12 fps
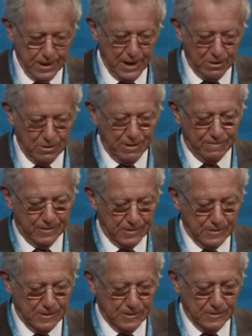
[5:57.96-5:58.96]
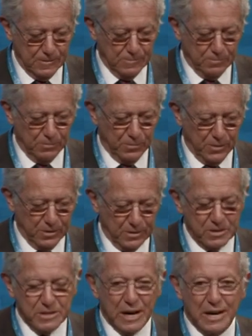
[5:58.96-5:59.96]
However,
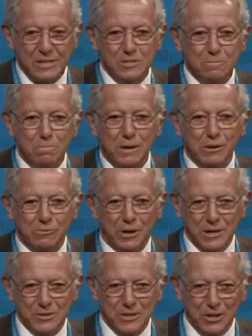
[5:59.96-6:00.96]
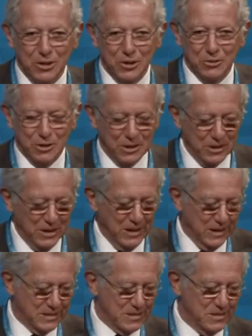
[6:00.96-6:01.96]
this hasn't been rising year on
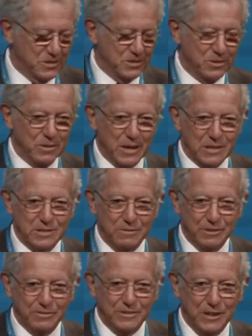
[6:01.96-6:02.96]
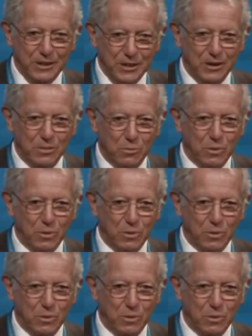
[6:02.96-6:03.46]
year since 2015 in